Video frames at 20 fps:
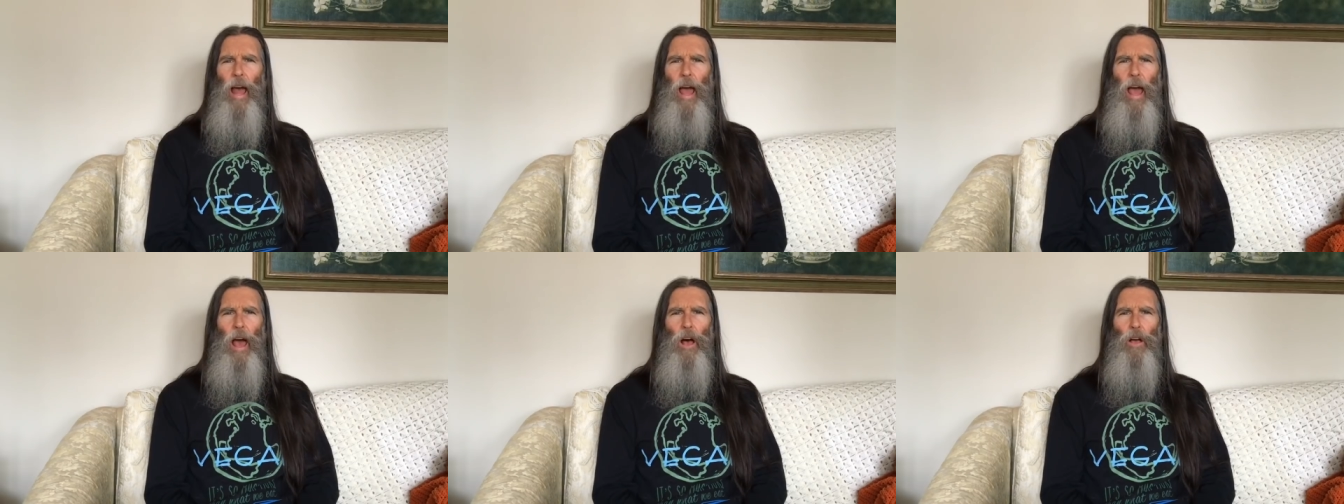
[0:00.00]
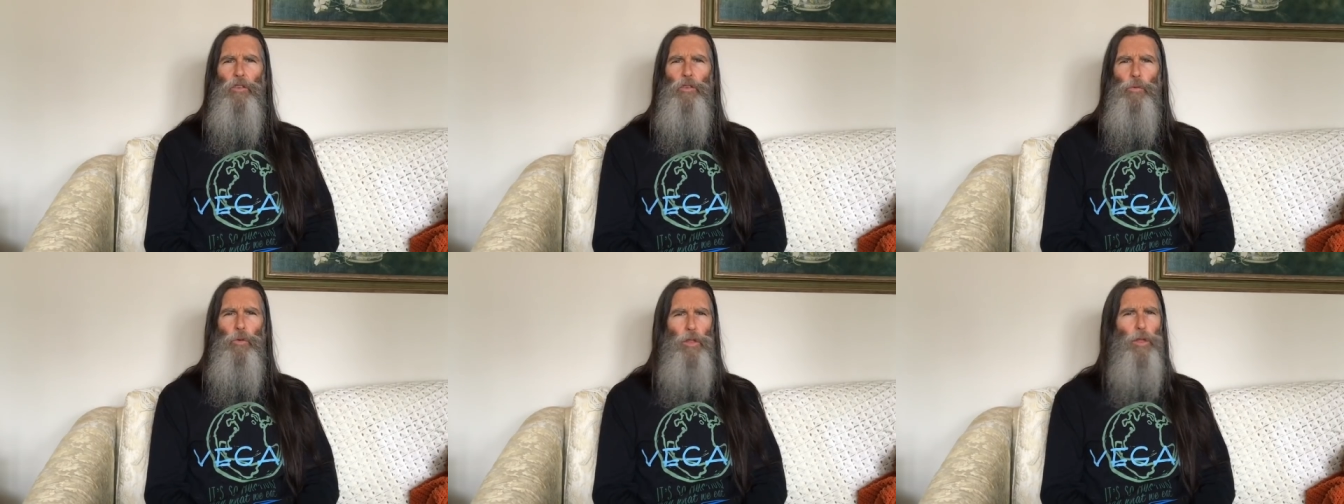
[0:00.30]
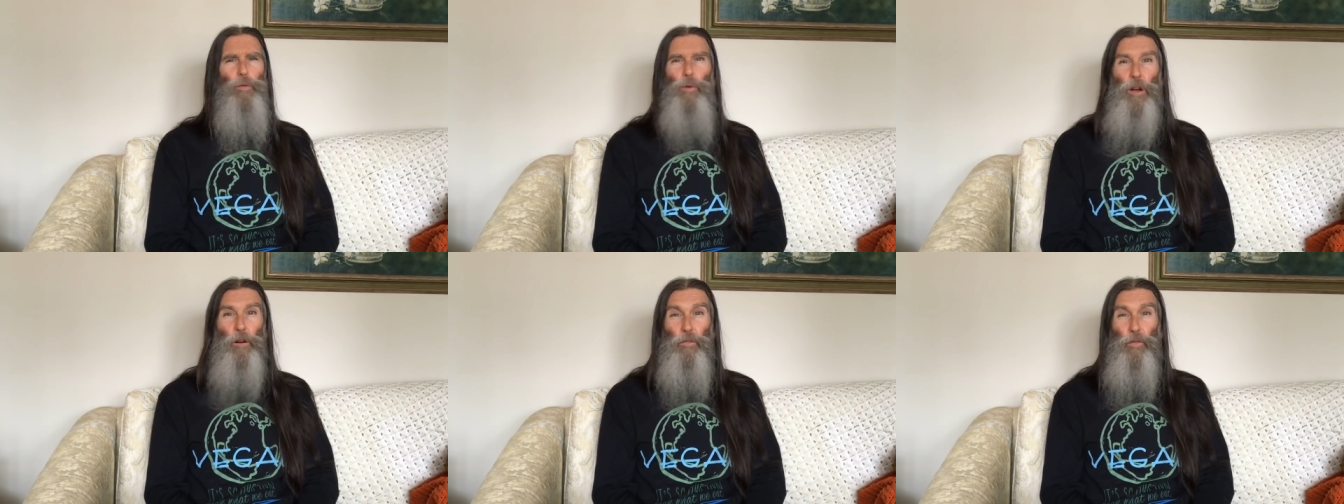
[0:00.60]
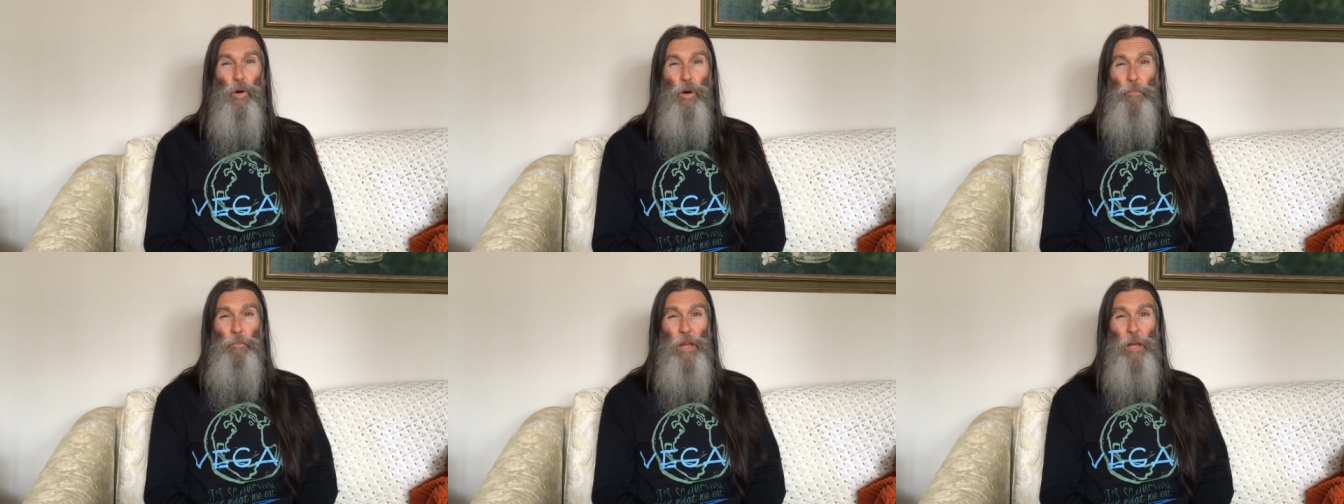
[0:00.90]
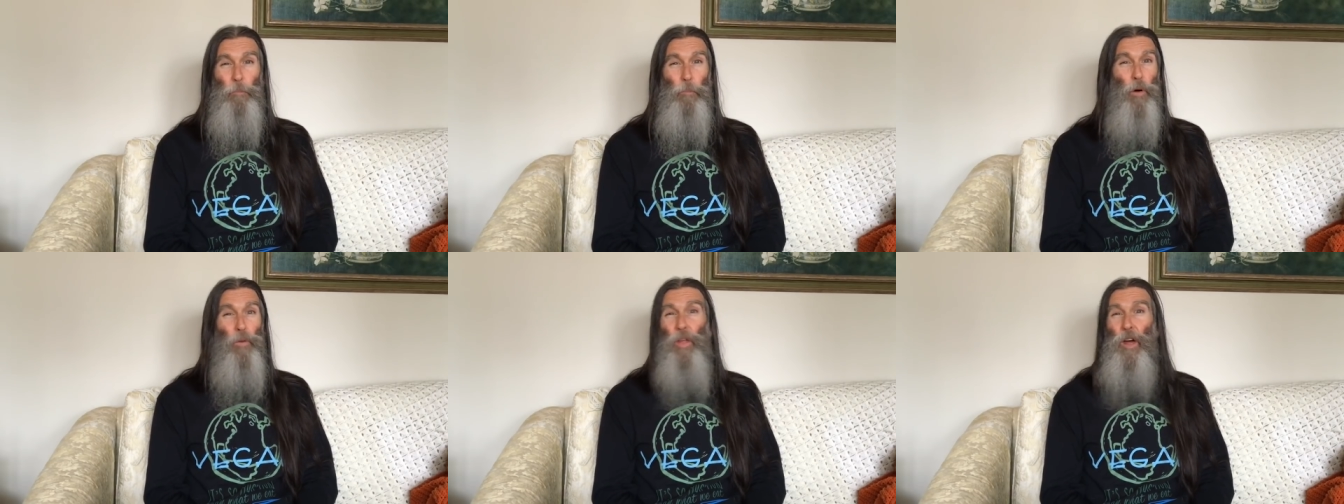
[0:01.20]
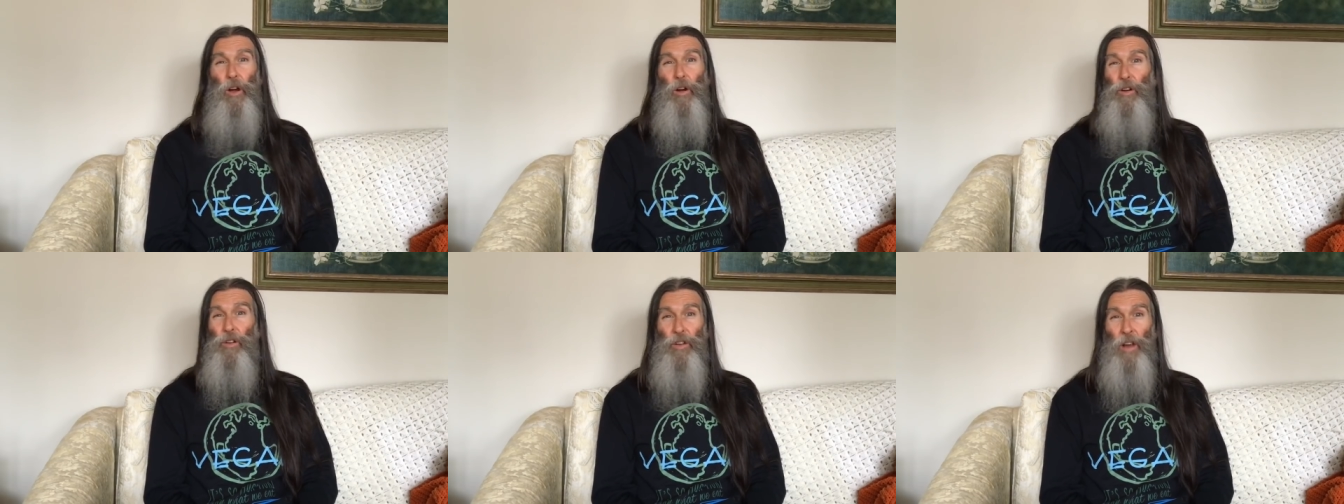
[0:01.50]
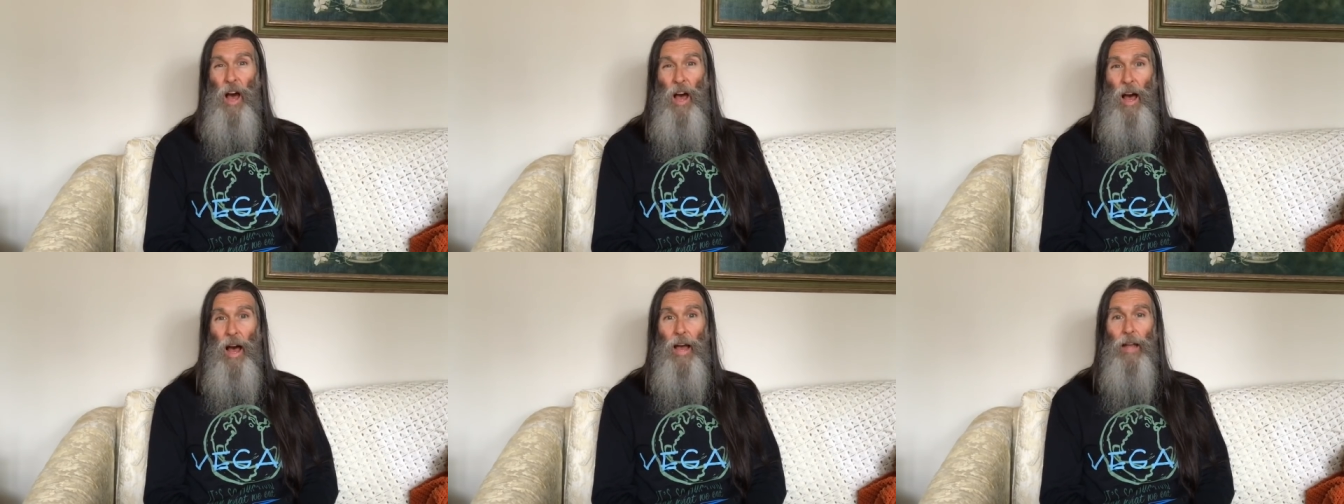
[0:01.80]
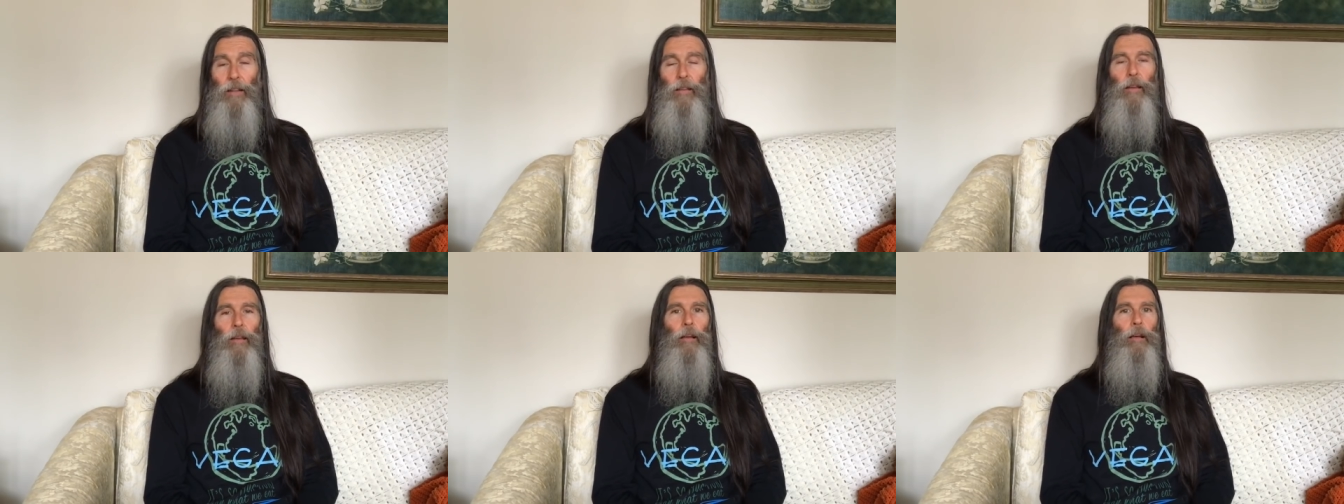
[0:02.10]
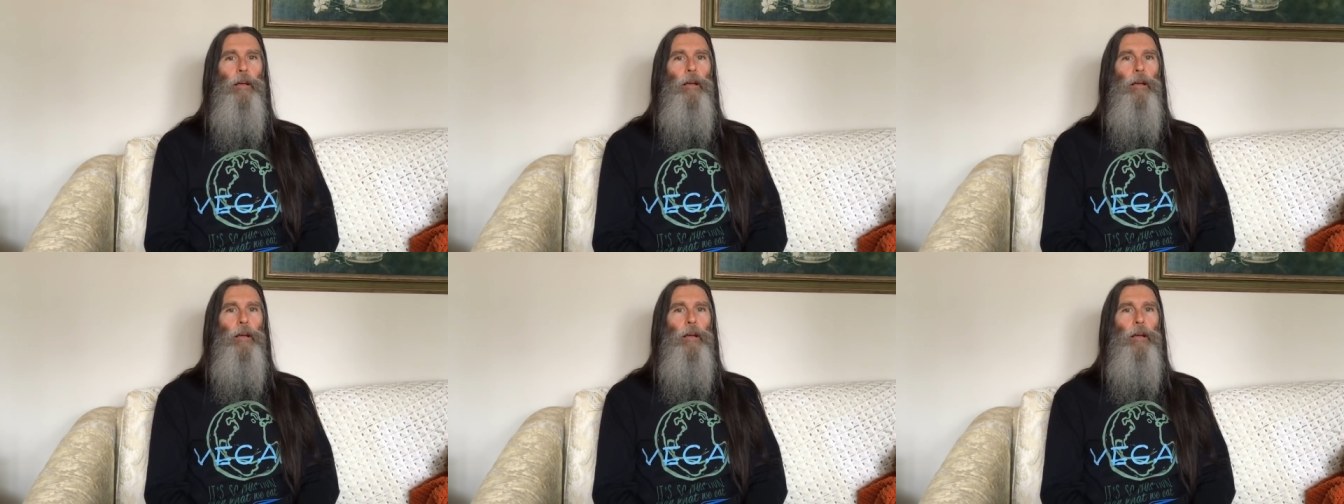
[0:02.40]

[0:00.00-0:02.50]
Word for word: a house with three or four people that are not.